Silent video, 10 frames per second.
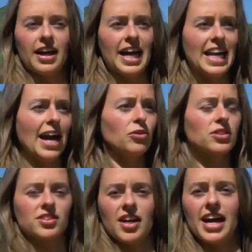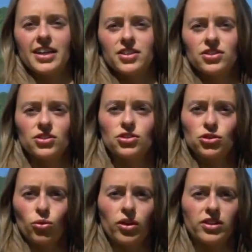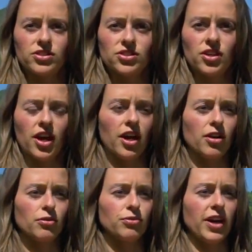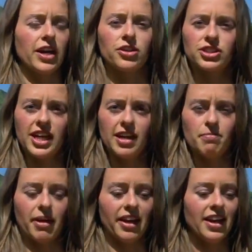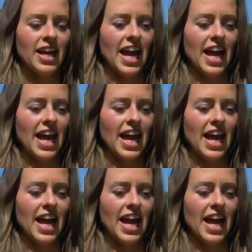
an outside source of entertainment.